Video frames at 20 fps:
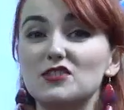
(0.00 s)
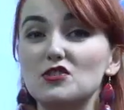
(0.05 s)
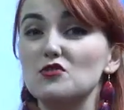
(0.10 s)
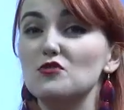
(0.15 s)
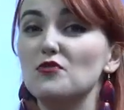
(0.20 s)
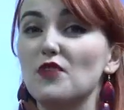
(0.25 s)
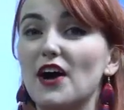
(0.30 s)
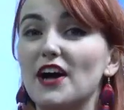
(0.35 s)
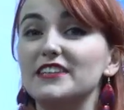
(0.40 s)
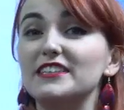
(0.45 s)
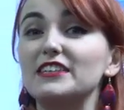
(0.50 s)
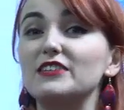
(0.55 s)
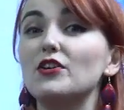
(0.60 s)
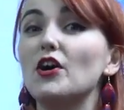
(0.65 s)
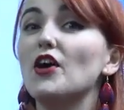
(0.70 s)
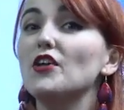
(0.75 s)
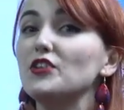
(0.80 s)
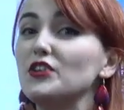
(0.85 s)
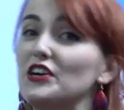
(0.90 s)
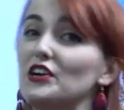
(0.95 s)
that you find in
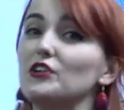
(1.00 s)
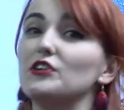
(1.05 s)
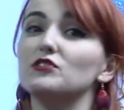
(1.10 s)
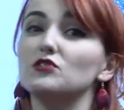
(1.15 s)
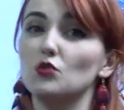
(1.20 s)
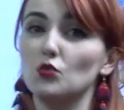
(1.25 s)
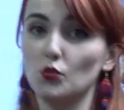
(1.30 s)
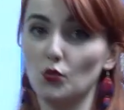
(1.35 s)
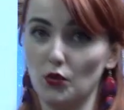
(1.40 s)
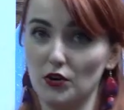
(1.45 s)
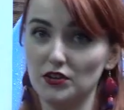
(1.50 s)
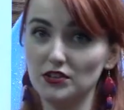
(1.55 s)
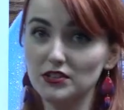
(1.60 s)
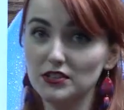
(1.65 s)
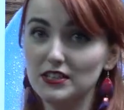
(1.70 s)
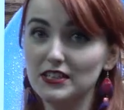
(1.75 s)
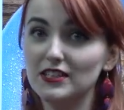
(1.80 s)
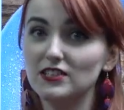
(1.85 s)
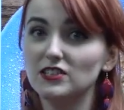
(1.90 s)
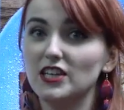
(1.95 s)
other areas of the
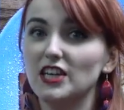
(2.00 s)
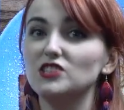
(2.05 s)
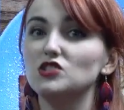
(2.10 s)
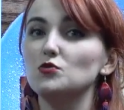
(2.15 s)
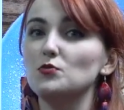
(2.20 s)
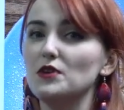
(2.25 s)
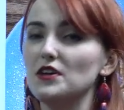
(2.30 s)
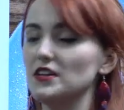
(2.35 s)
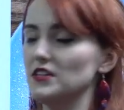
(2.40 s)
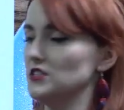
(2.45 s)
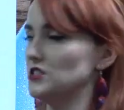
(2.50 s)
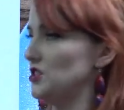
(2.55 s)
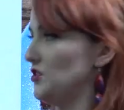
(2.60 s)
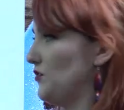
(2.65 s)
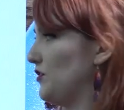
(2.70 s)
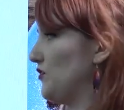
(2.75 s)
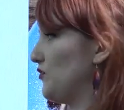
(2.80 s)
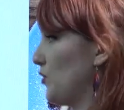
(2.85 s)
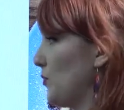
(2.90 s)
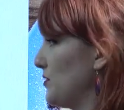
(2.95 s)
world tend to be
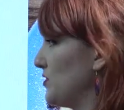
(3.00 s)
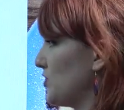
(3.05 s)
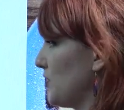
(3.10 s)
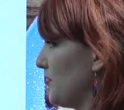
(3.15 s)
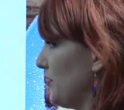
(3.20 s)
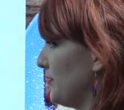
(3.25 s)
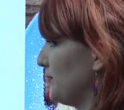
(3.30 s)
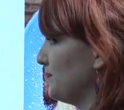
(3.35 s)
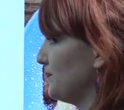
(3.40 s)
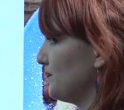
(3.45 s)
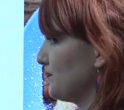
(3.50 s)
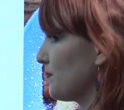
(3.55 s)
different from each other.